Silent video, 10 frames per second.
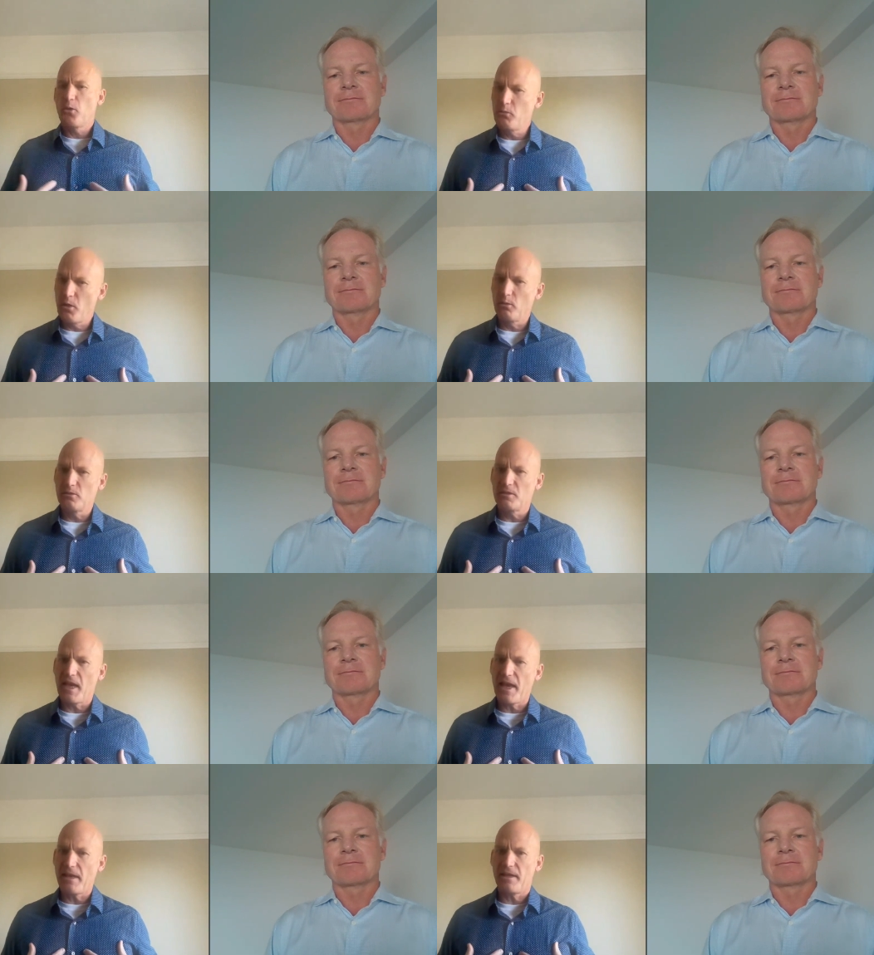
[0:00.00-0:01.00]
Speaker 1: who knows
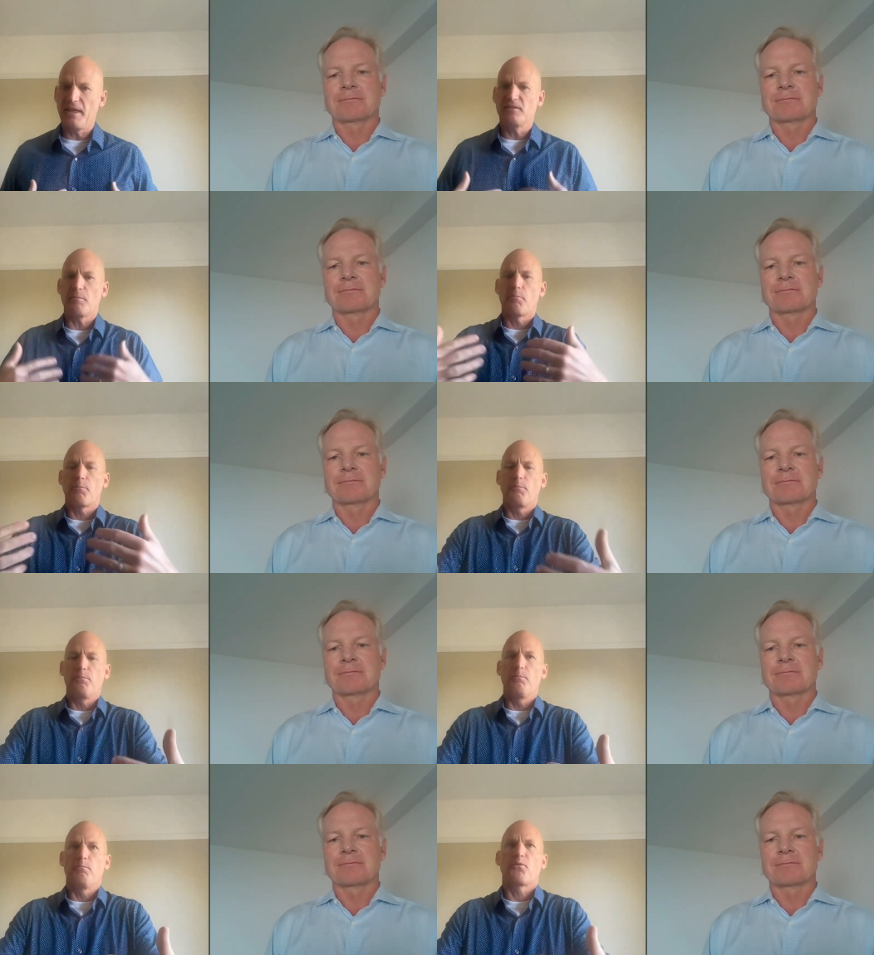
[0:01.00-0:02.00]
that? Is it
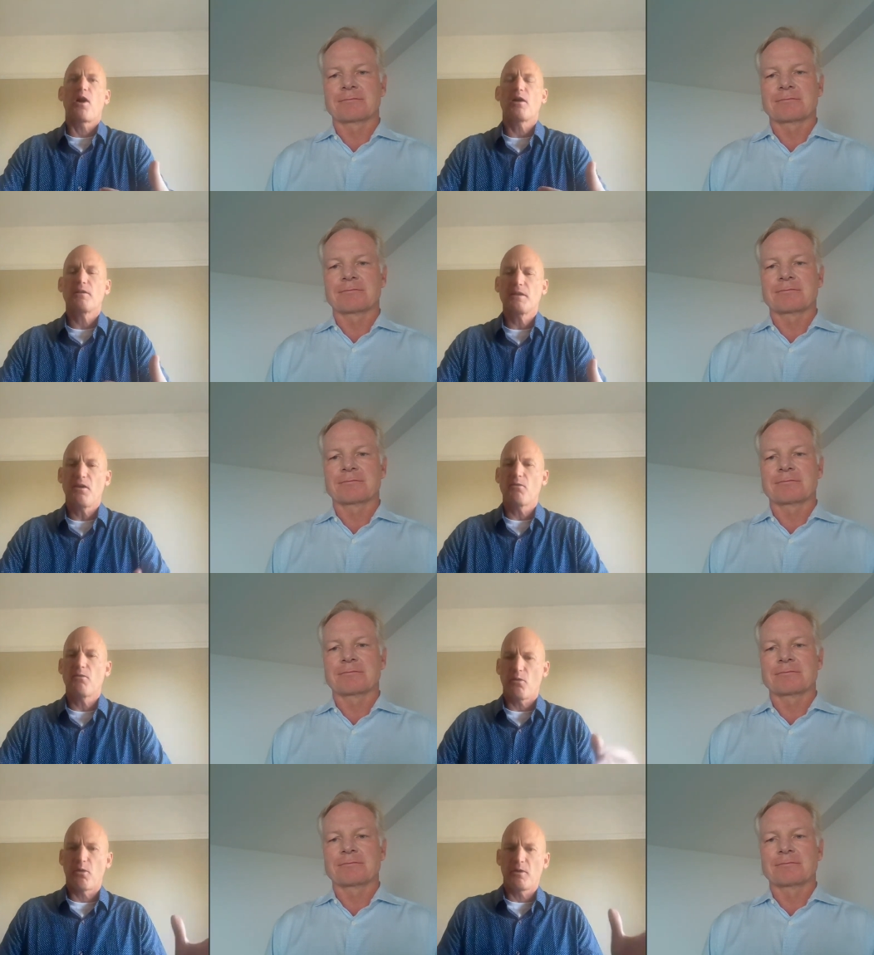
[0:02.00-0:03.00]
broadly
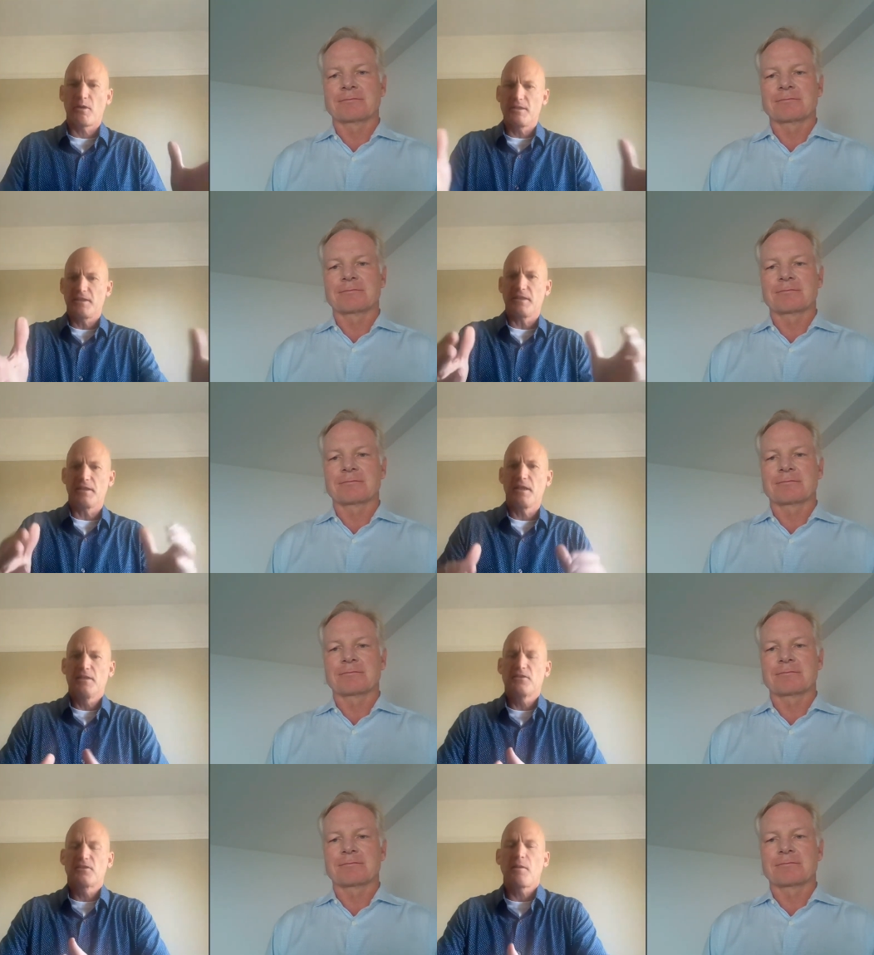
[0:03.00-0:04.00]
known or is it
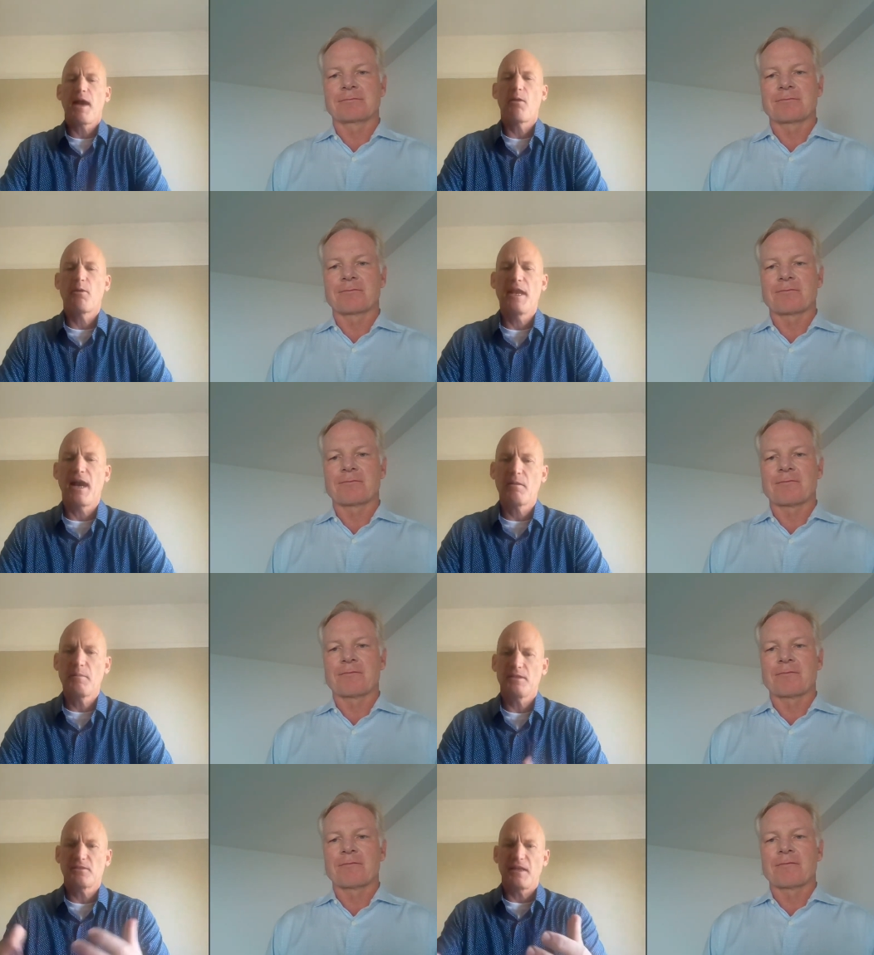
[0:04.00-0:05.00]
somehow
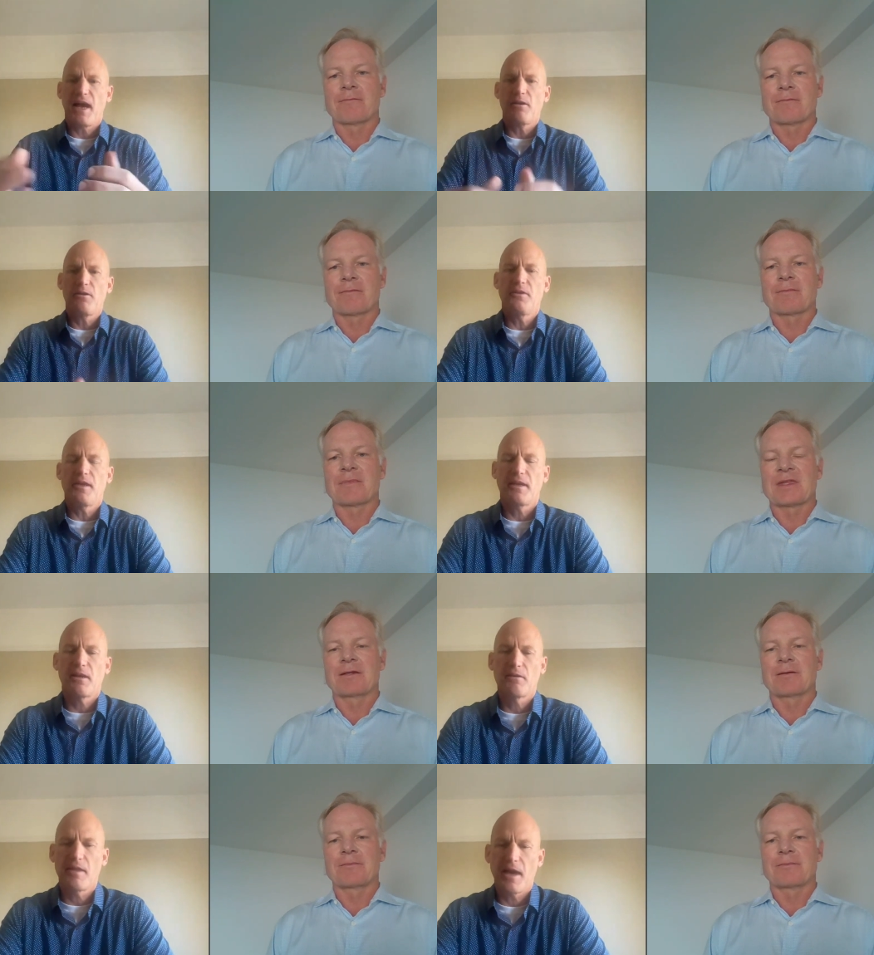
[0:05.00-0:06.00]
anonymous? And how do you
Speaker 2: take
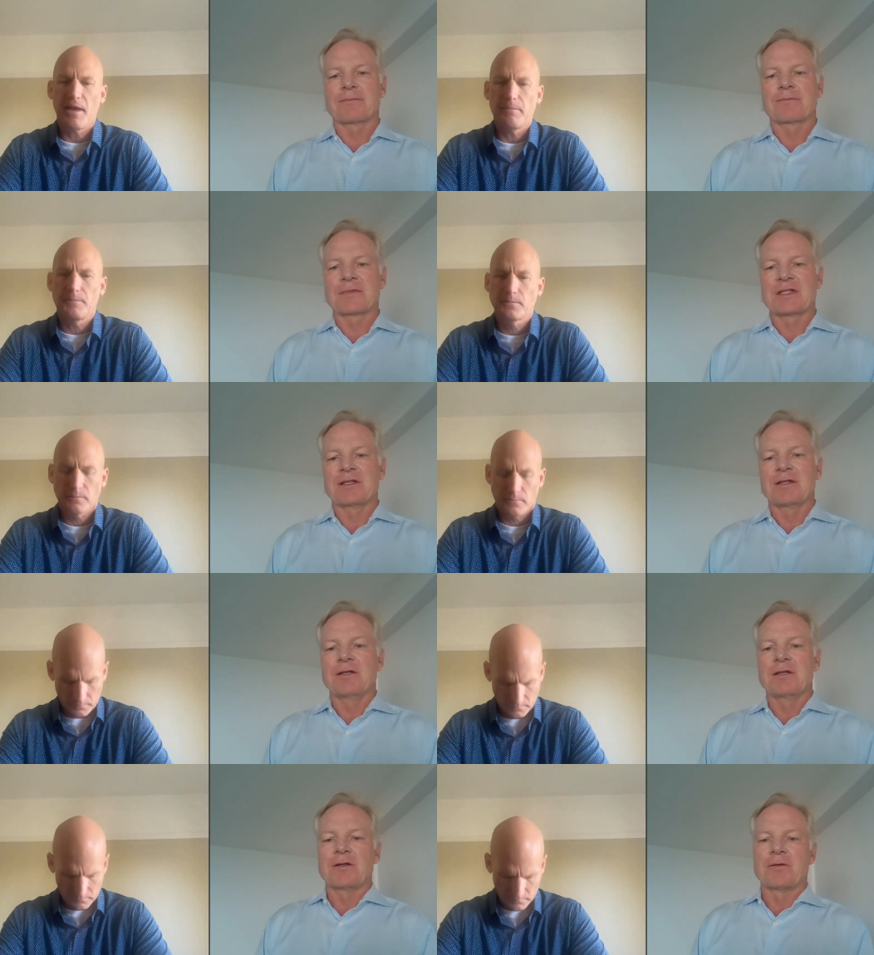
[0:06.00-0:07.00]
care of that?
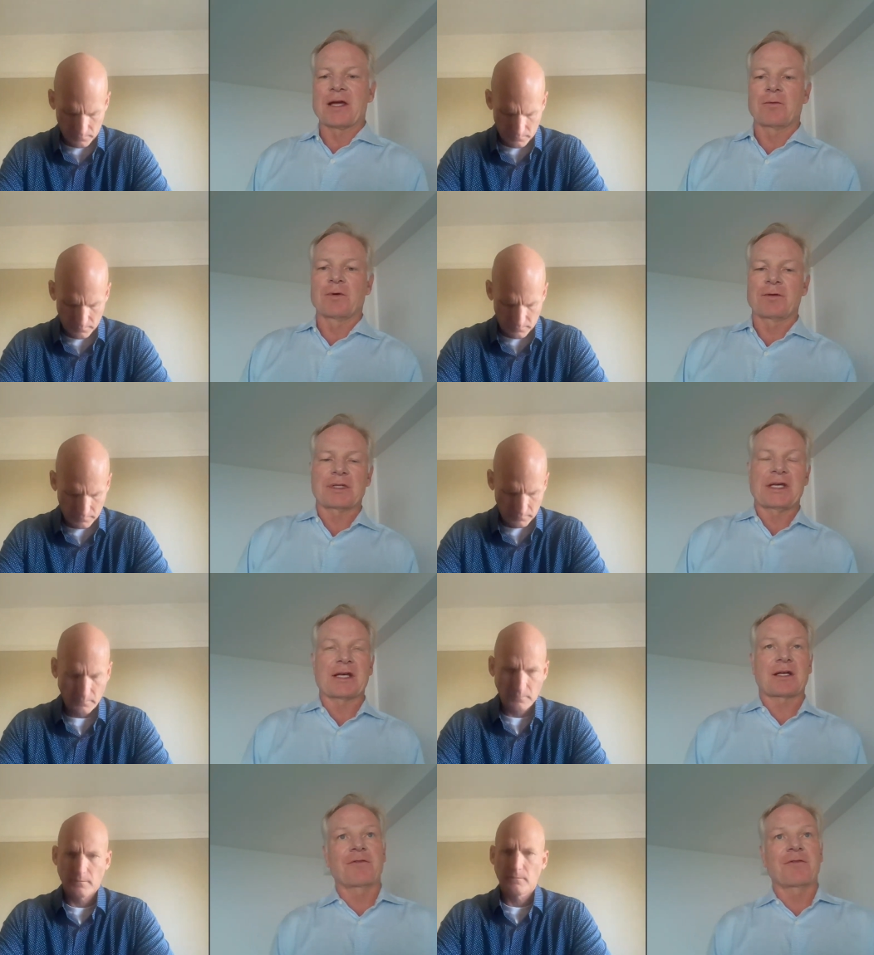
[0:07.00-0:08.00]
Right. Well,
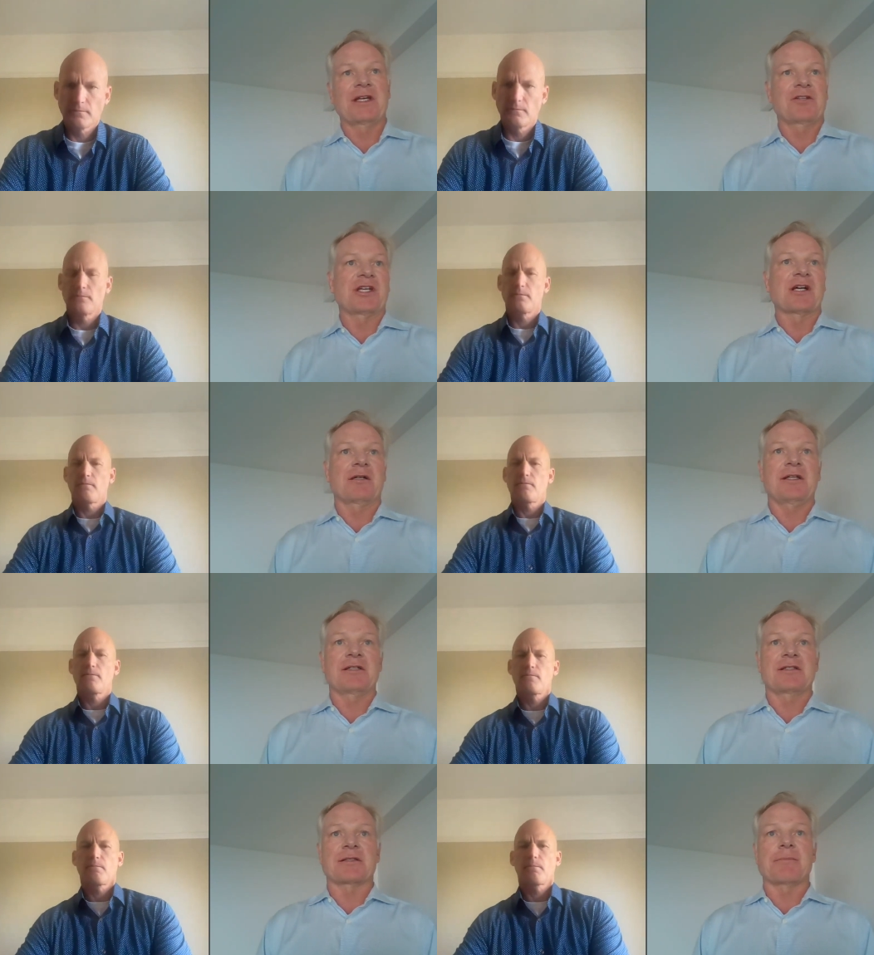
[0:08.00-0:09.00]
yeah,
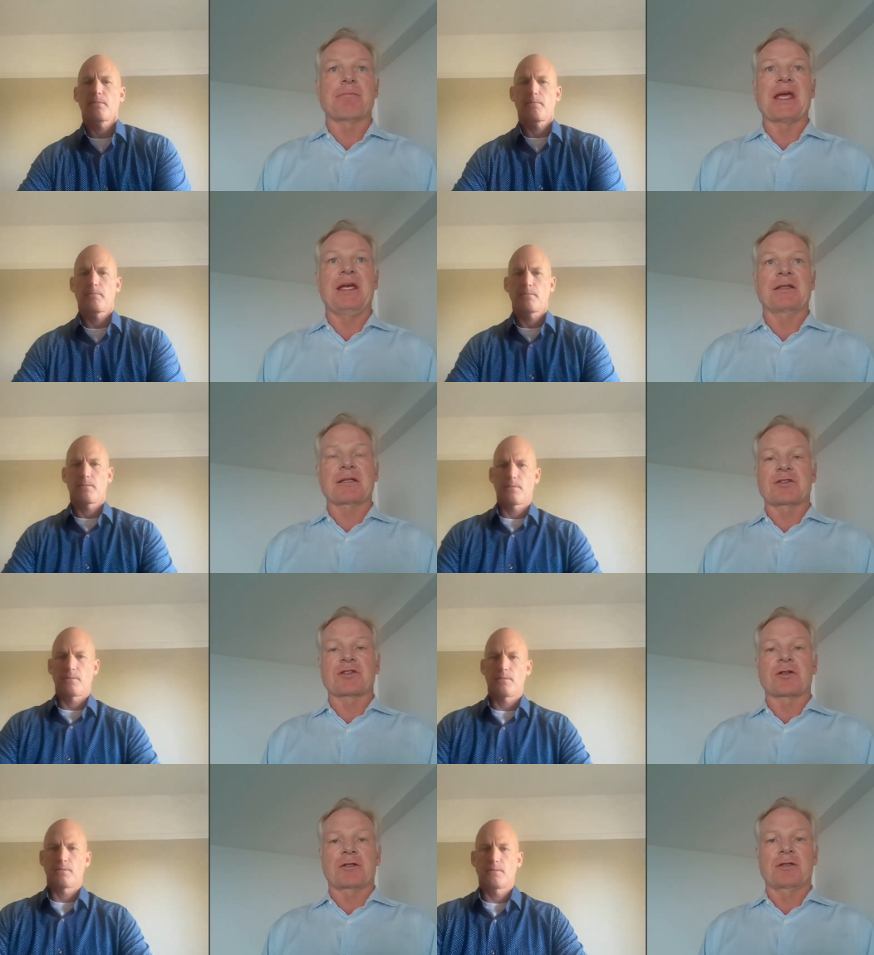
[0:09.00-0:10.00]
confidentiality is a main
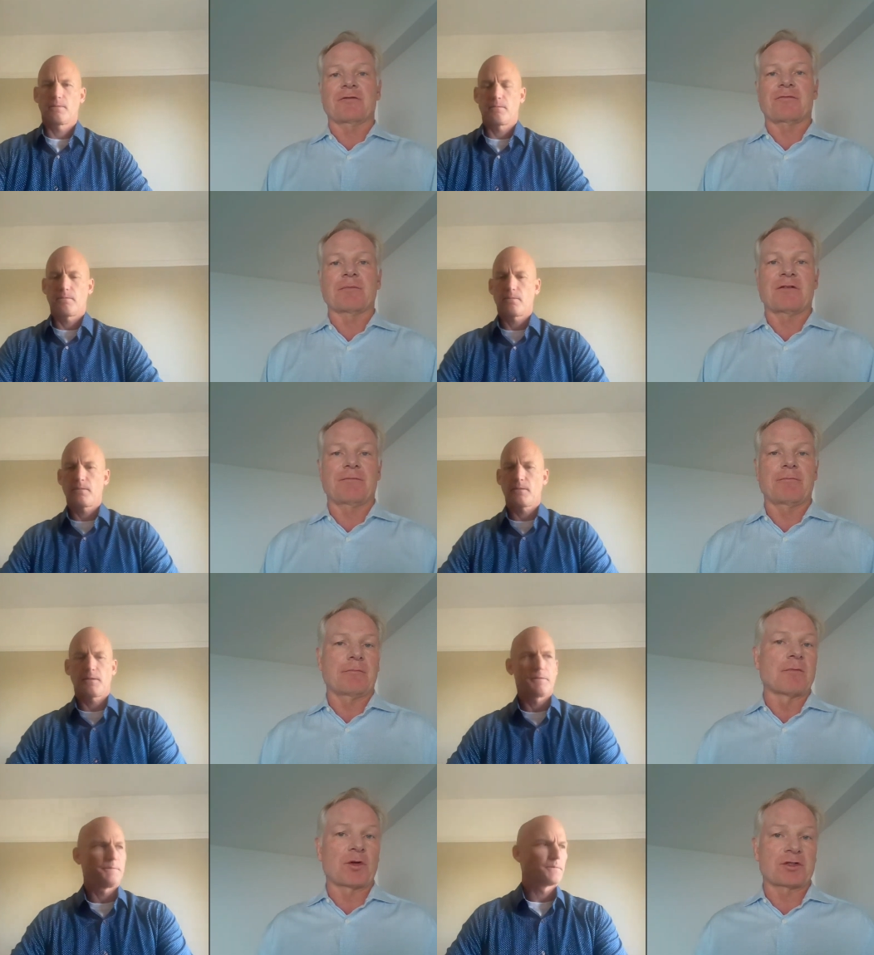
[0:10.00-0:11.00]
concern of, of
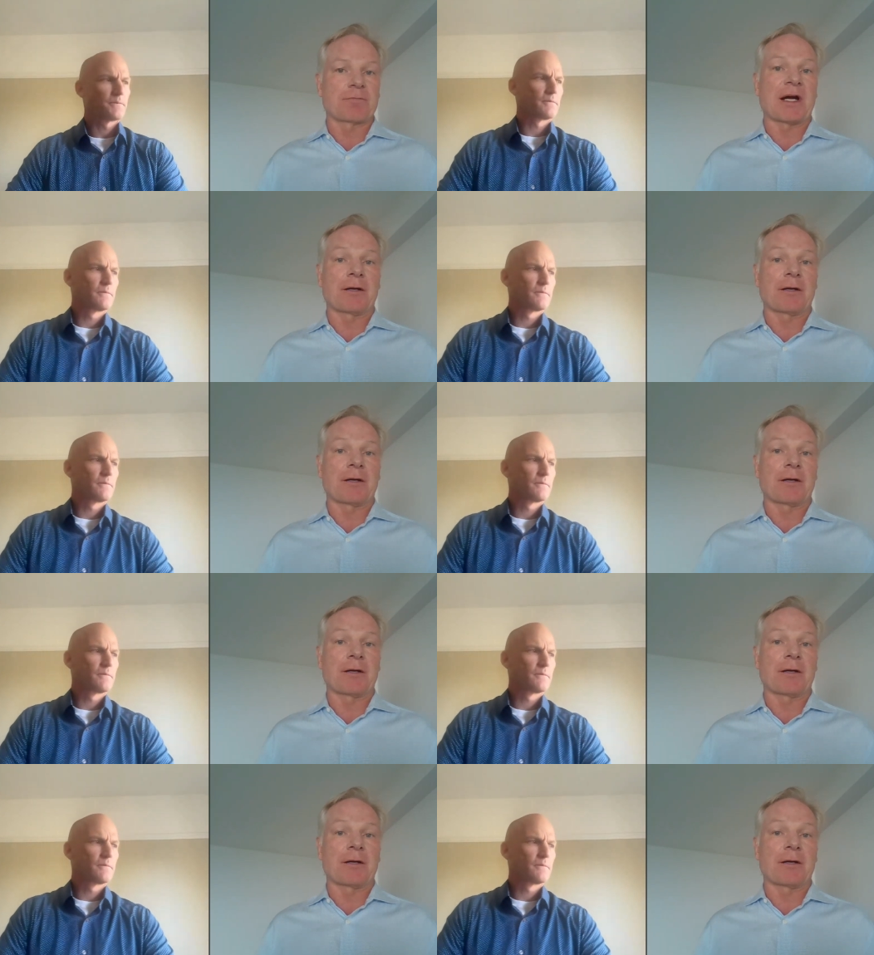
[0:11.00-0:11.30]
most